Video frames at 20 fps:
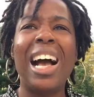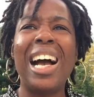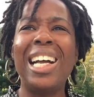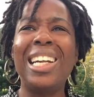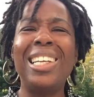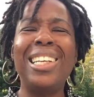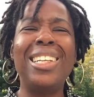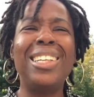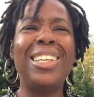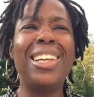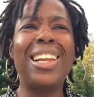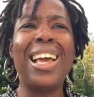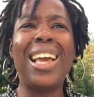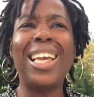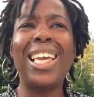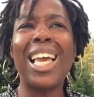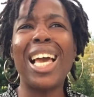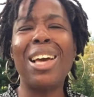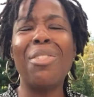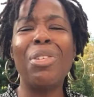I didn't
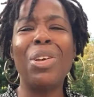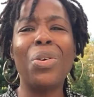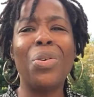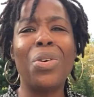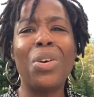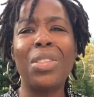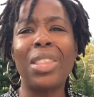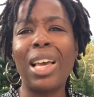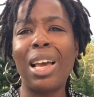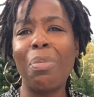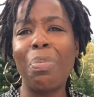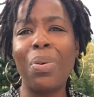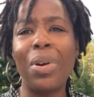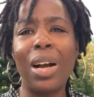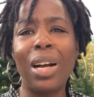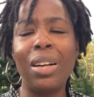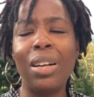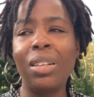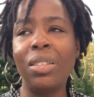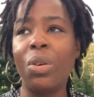like having all that
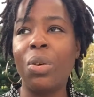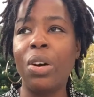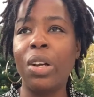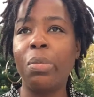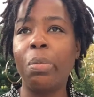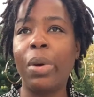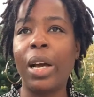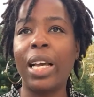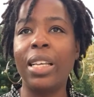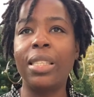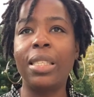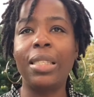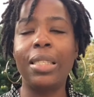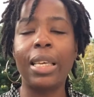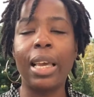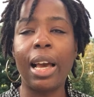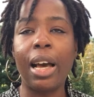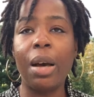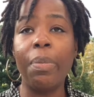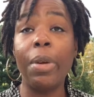product on my
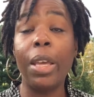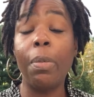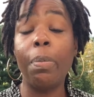scalp,